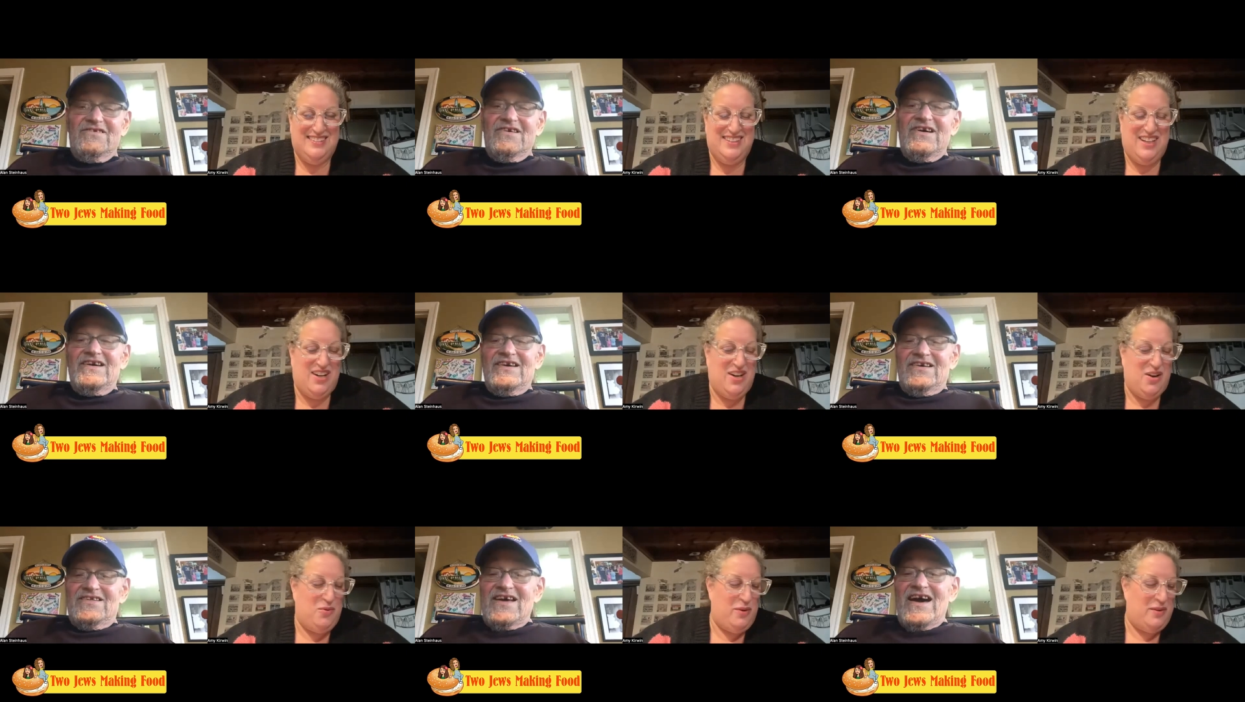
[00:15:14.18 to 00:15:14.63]

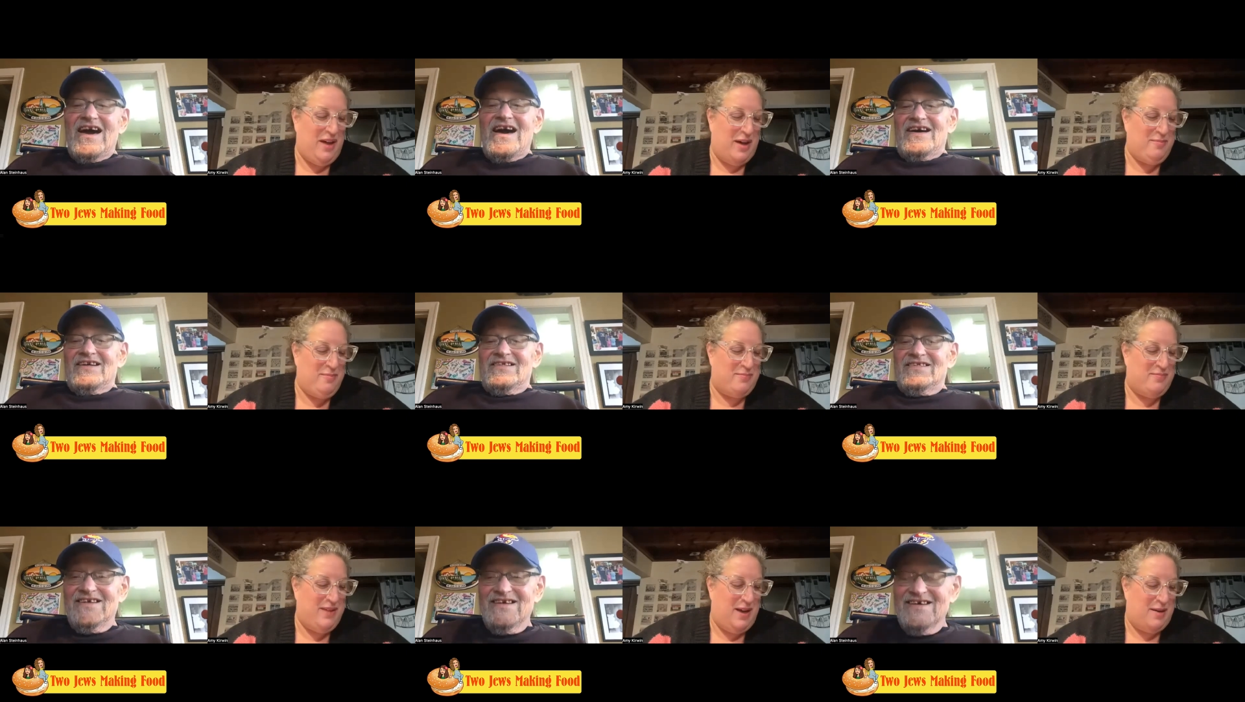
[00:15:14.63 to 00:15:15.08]
Speaker 1: no, well,
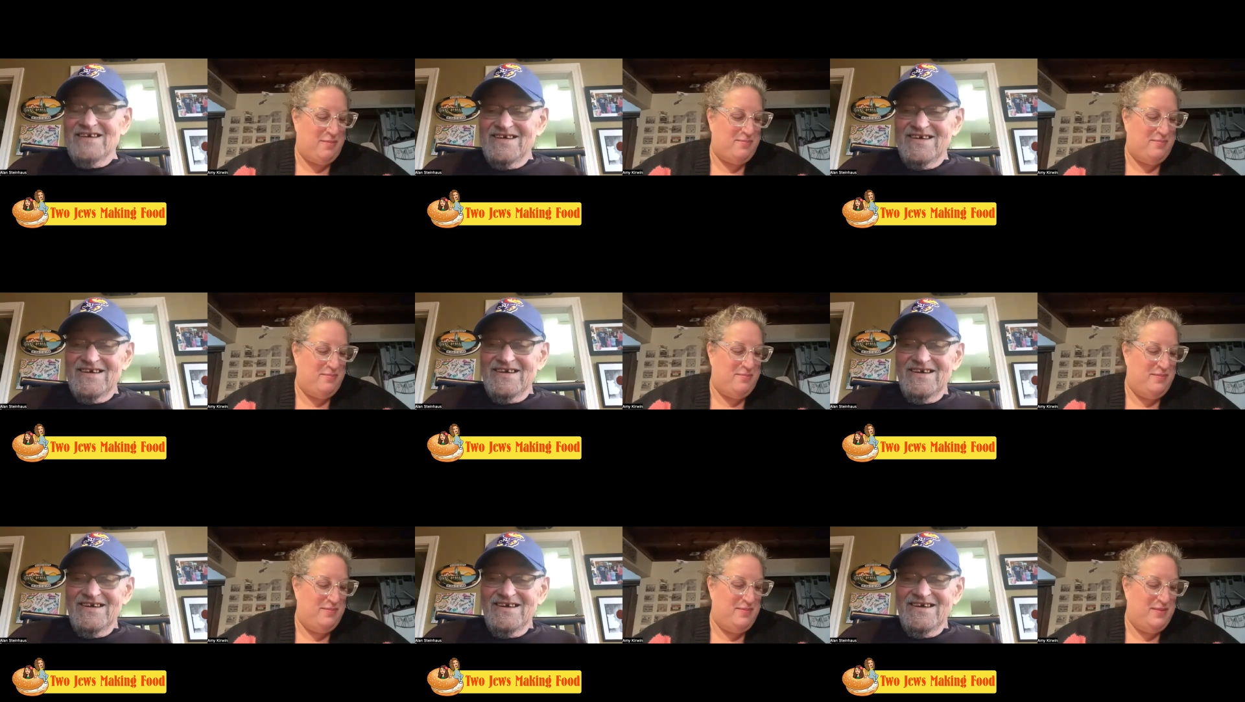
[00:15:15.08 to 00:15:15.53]
that, that
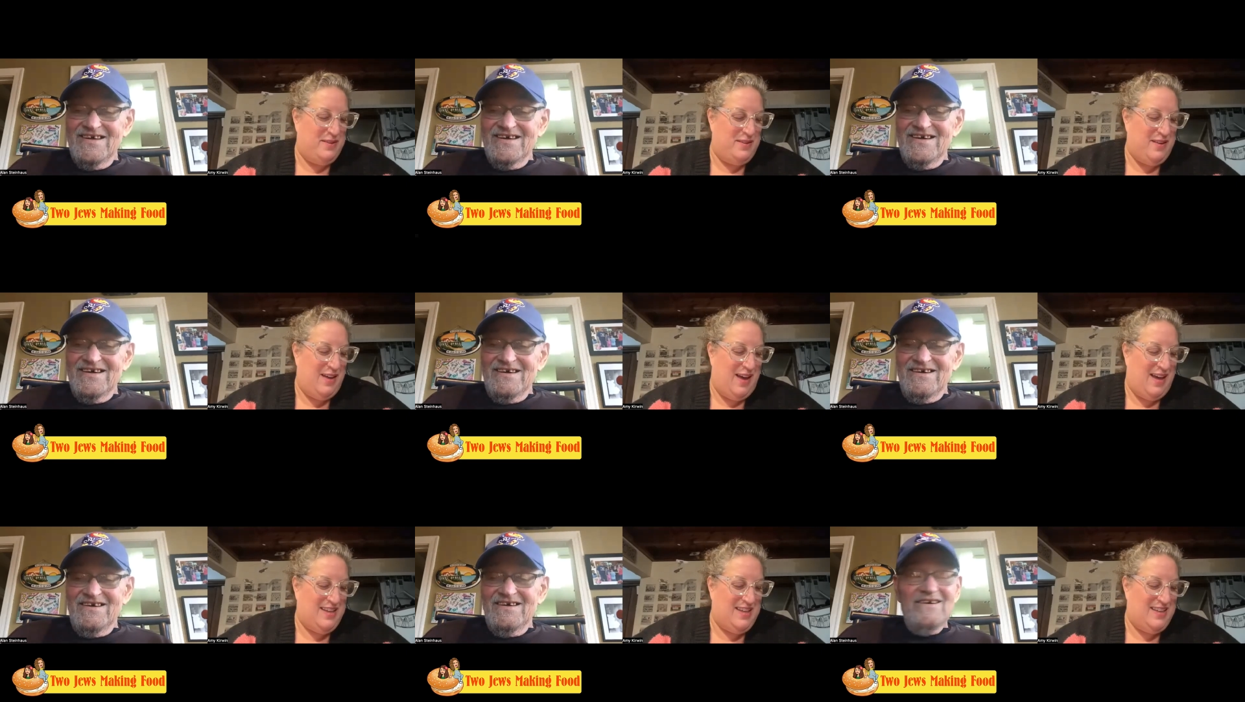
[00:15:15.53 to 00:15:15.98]

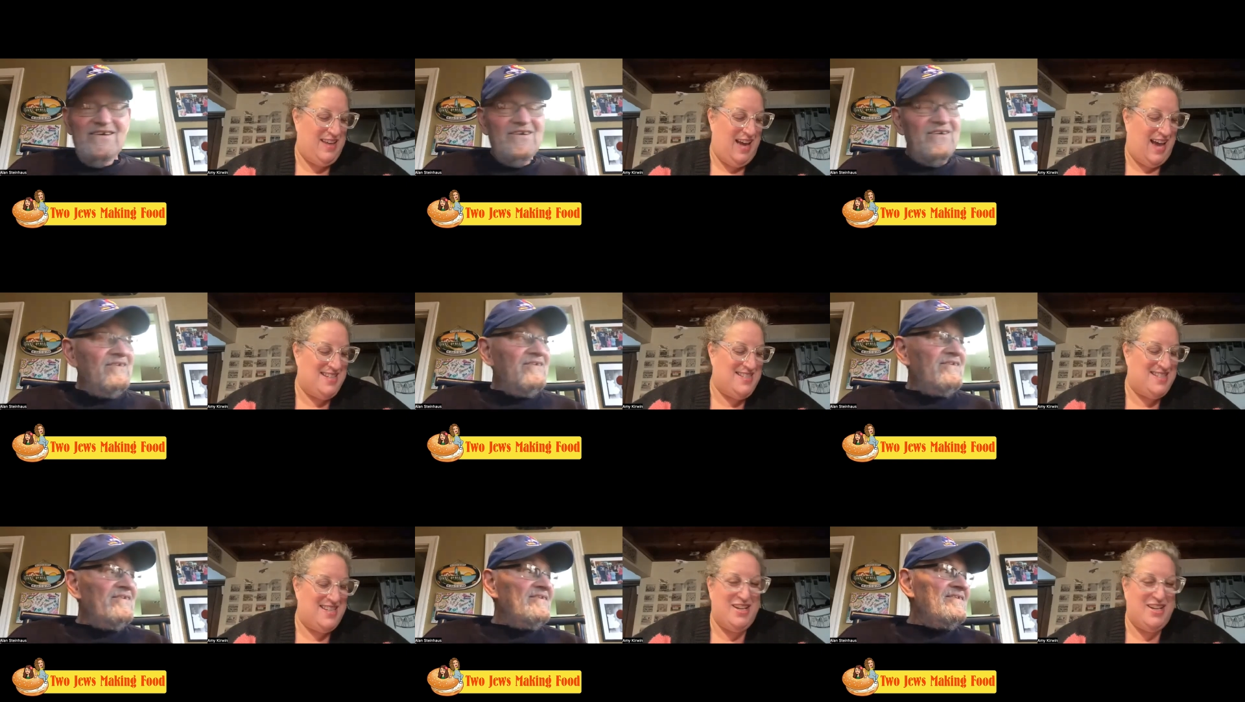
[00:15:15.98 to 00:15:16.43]

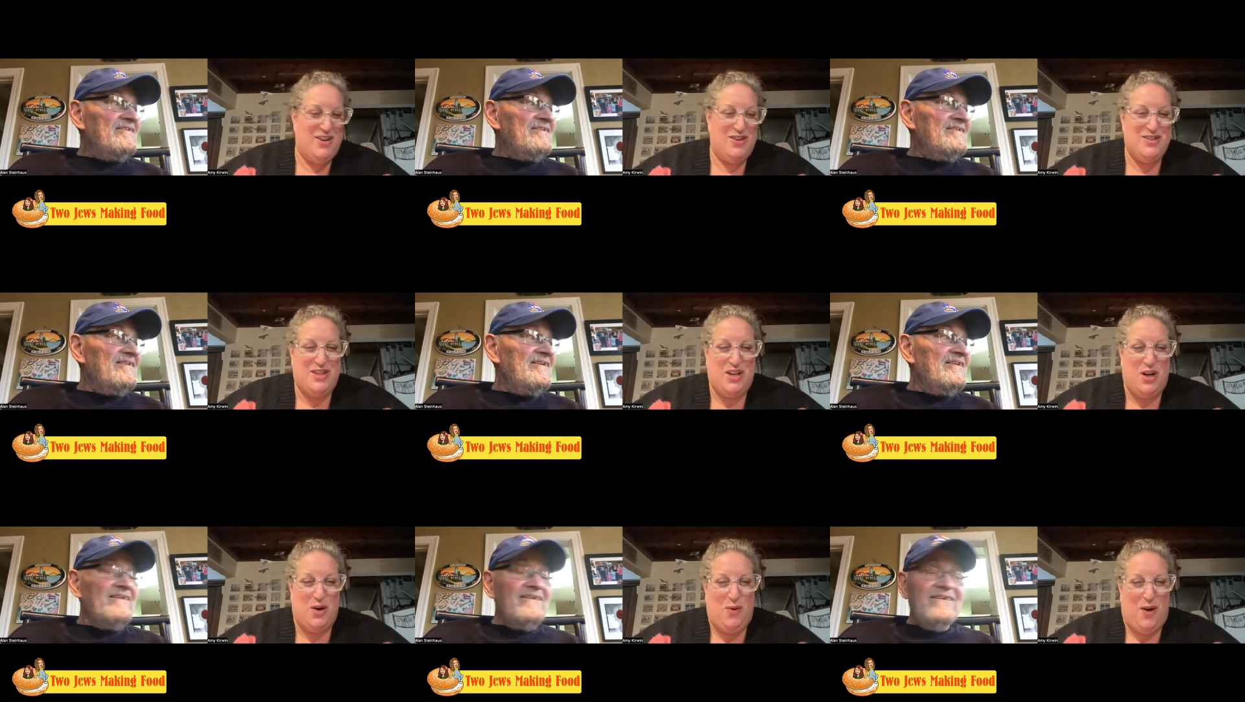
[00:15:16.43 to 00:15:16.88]
as the
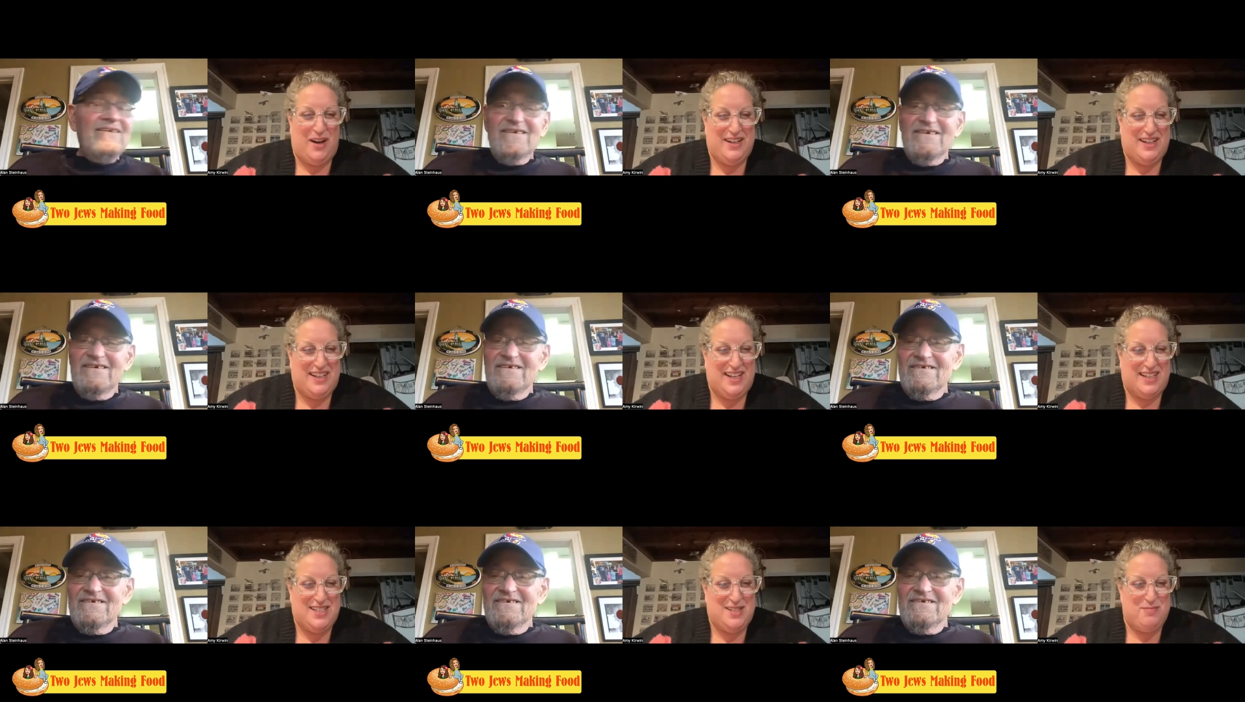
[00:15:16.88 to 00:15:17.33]
years go on,
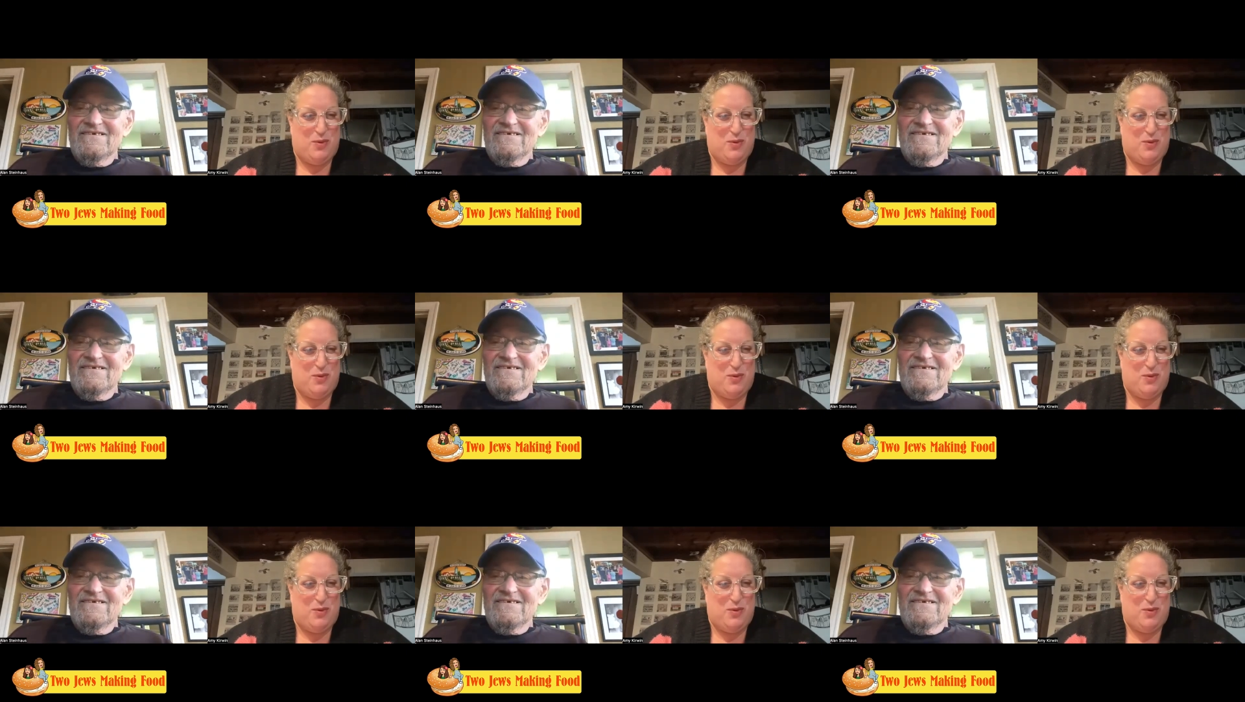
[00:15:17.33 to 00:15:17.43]
it gets